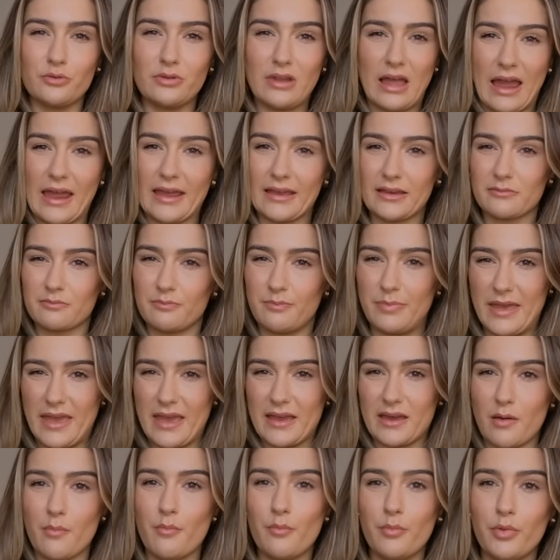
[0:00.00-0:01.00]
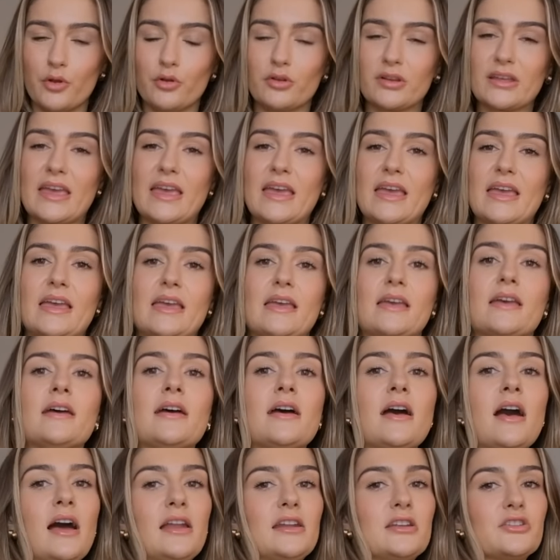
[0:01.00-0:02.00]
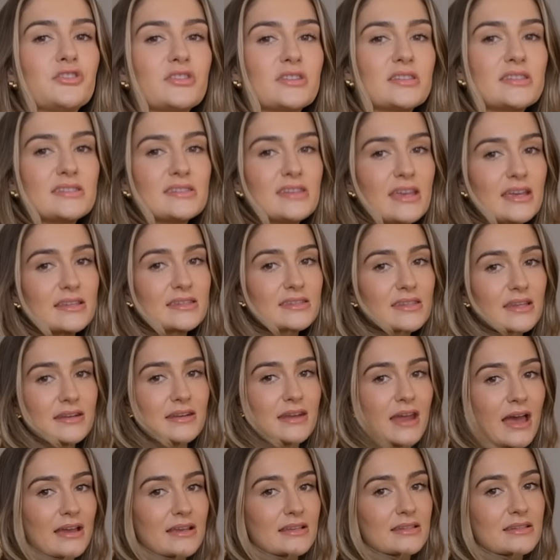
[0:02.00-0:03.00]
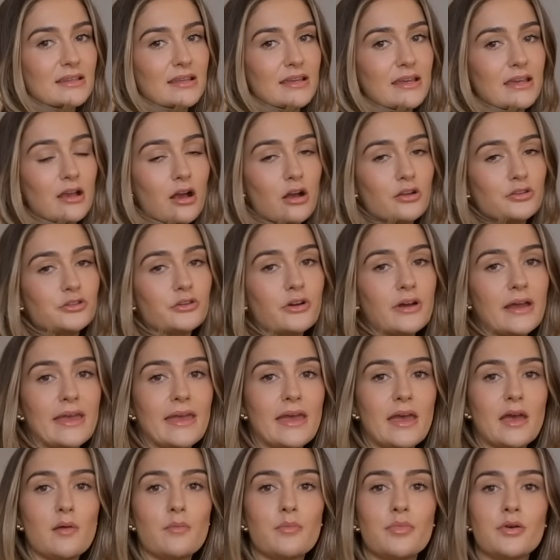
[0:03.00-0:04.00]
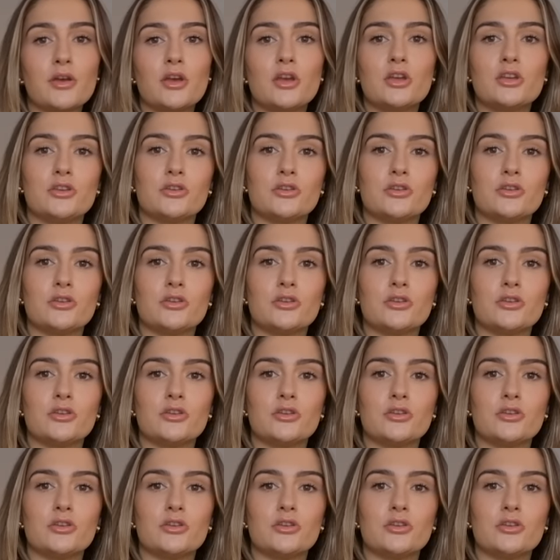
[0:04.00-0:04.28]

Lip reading: like big and bulky, and it just sits nicely on your hip.